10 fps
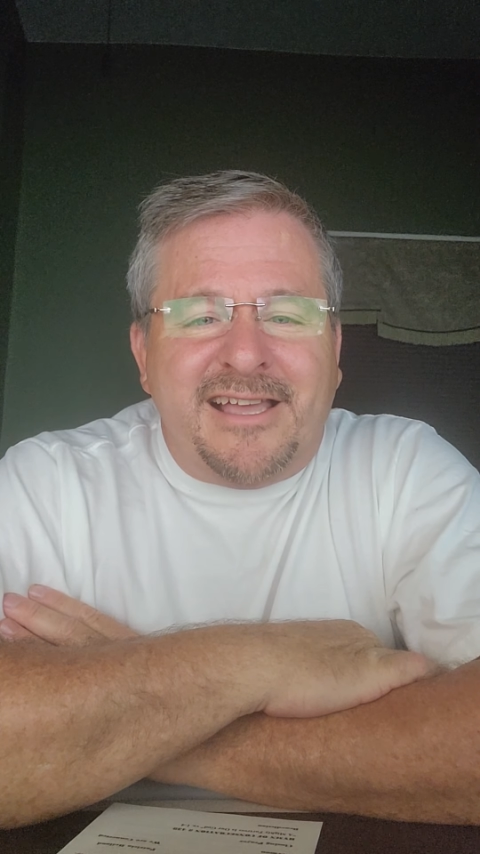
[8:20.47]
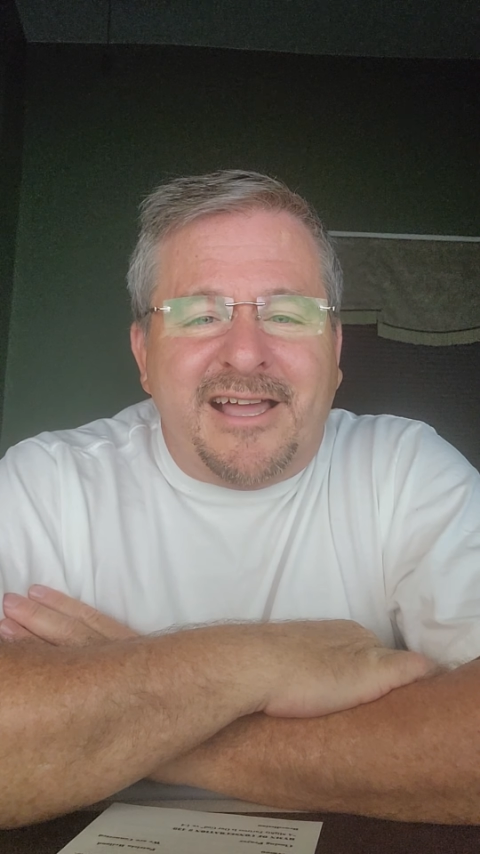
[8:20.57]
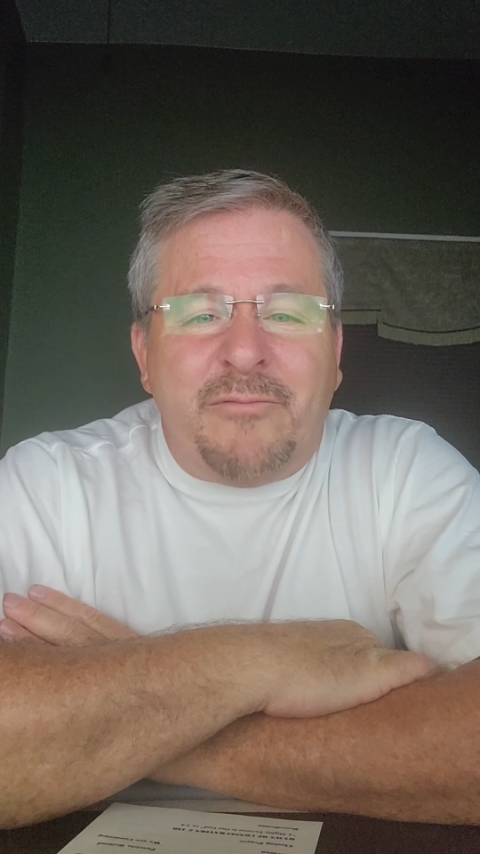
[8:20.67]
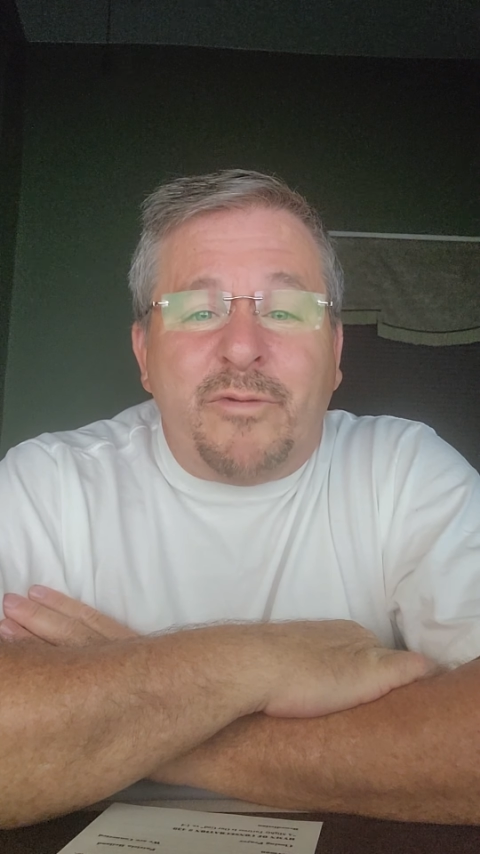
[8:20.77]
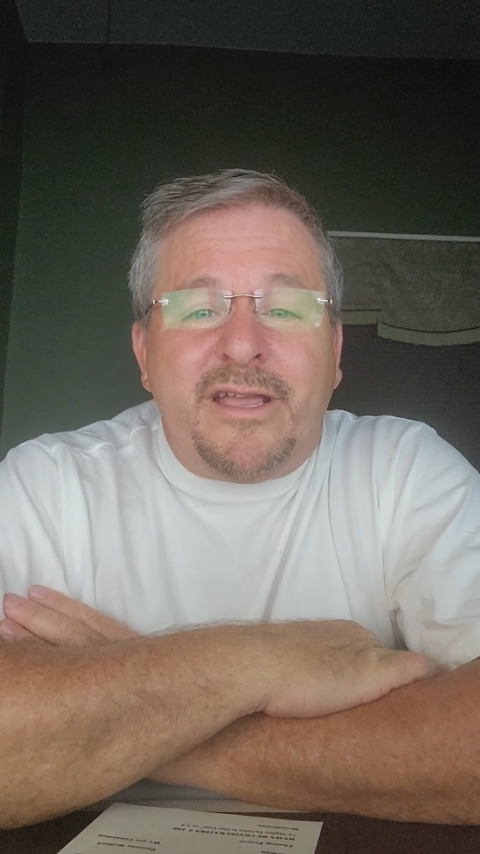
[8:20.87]

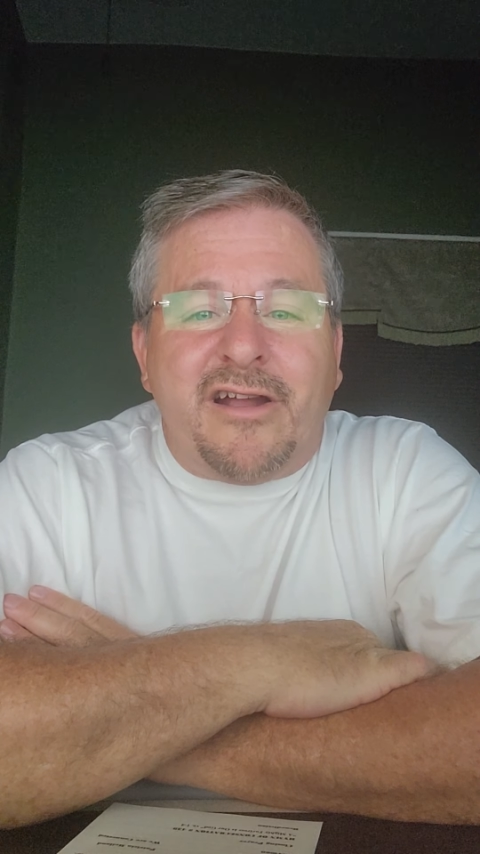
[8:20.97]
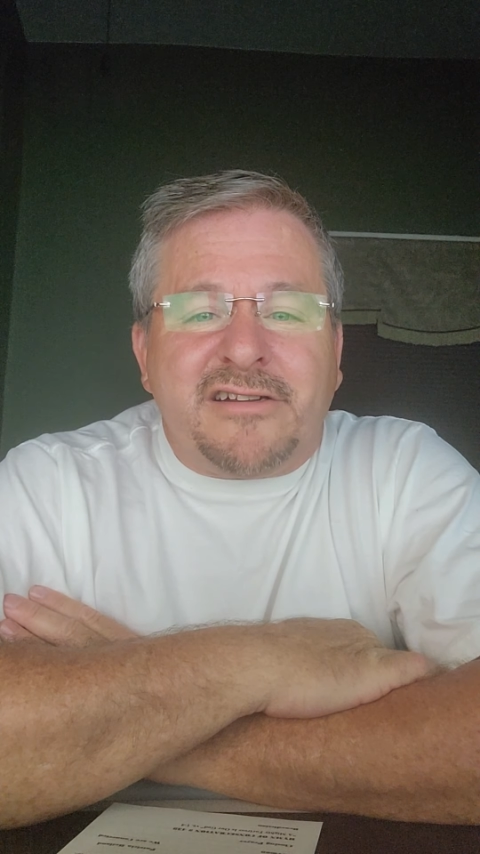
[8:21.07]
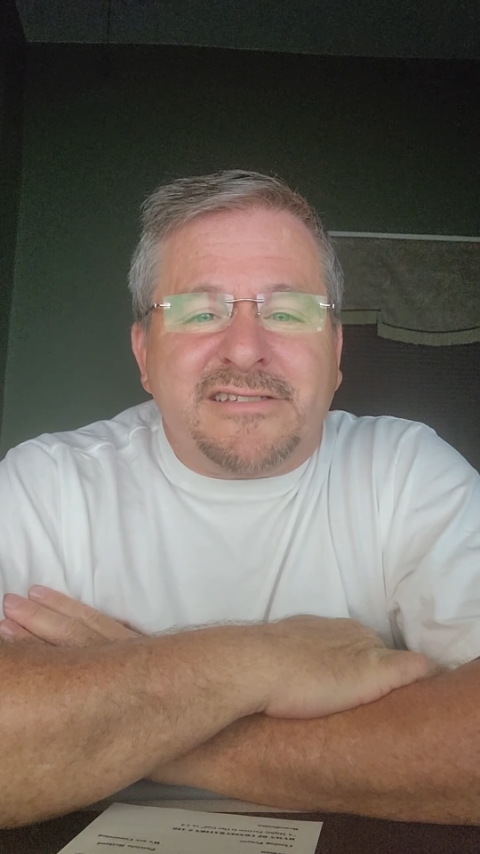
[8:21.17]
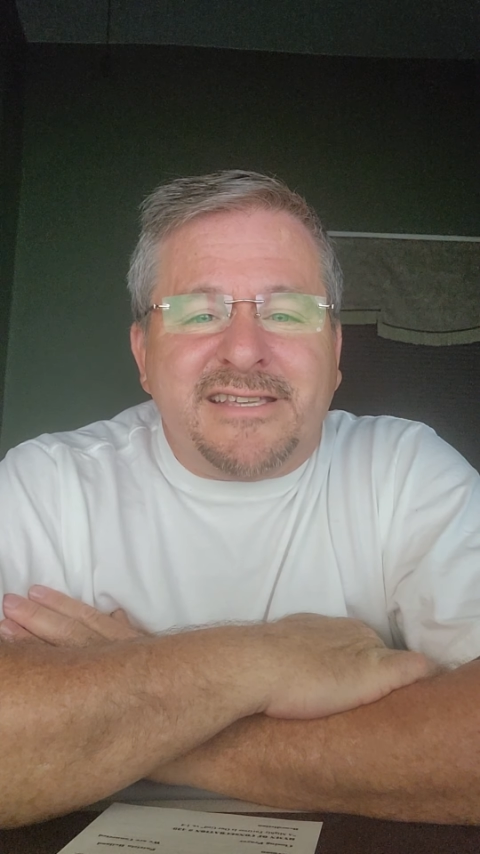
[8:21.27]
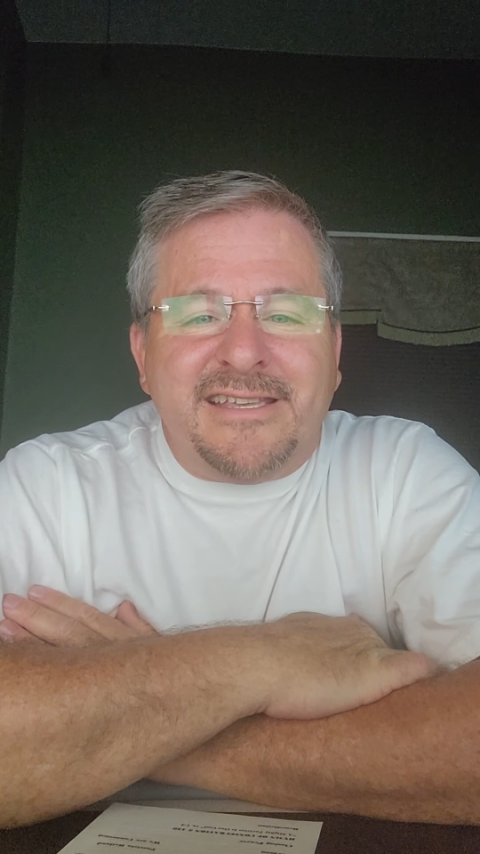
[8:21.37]
Um, we are
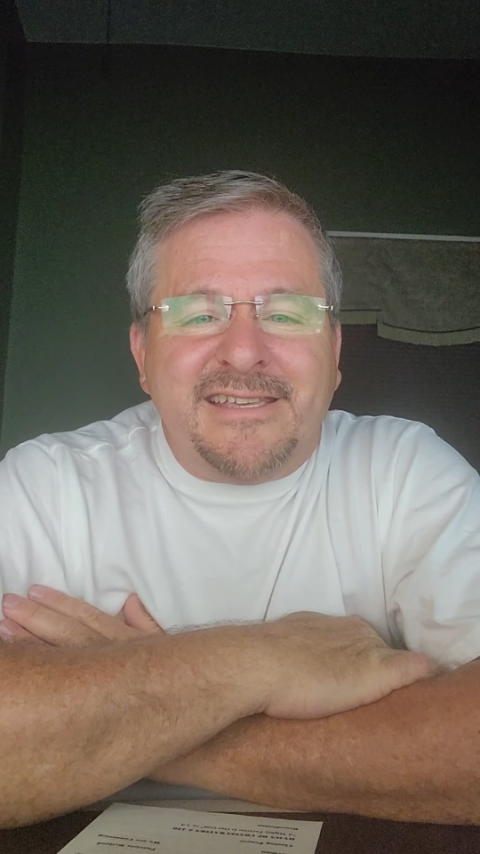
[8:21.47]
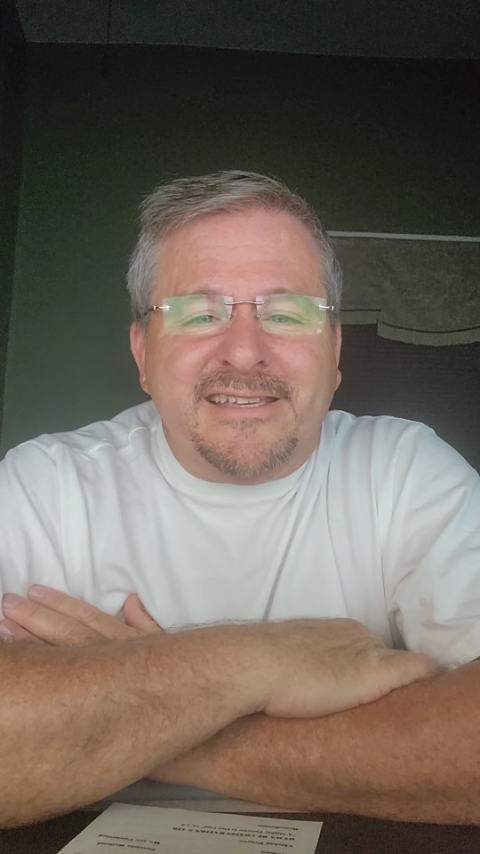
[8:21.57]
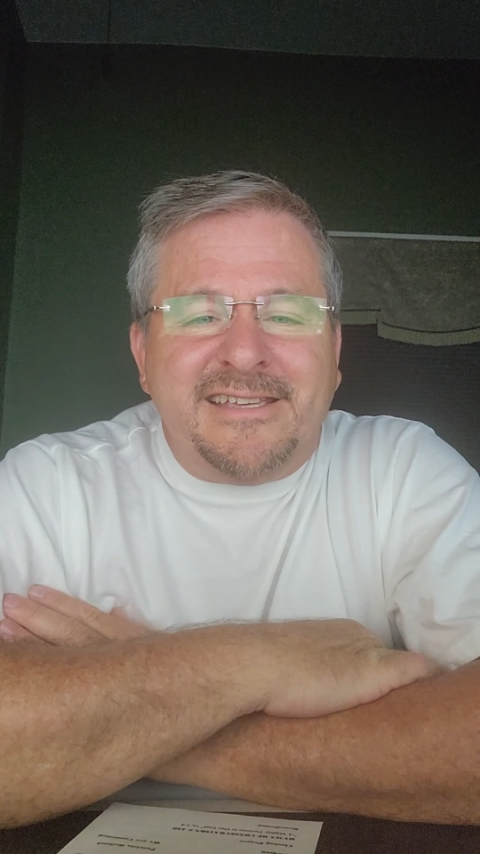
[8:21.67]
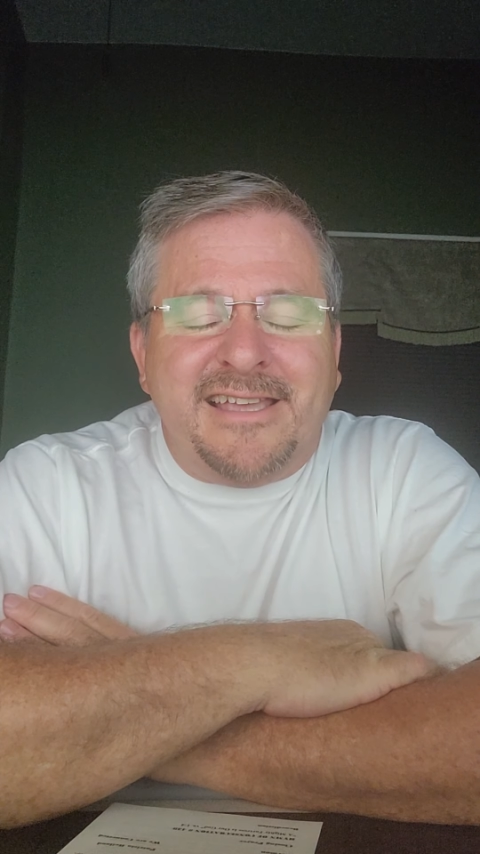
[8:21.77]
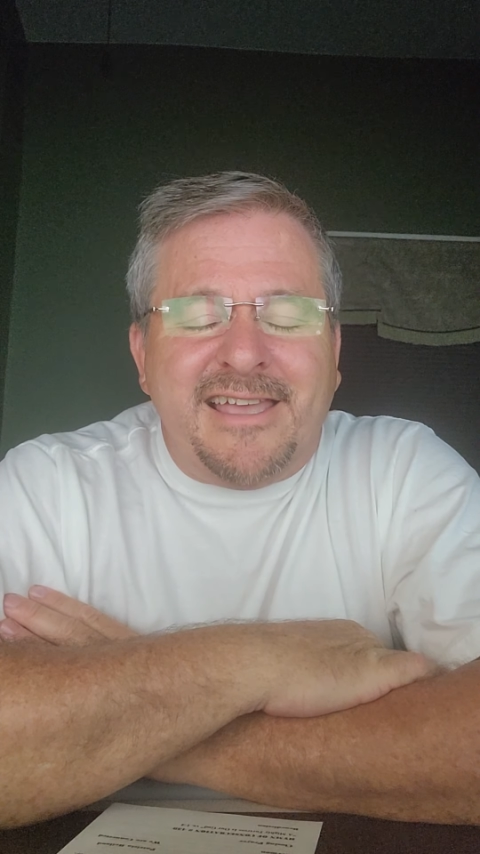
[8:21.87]
singing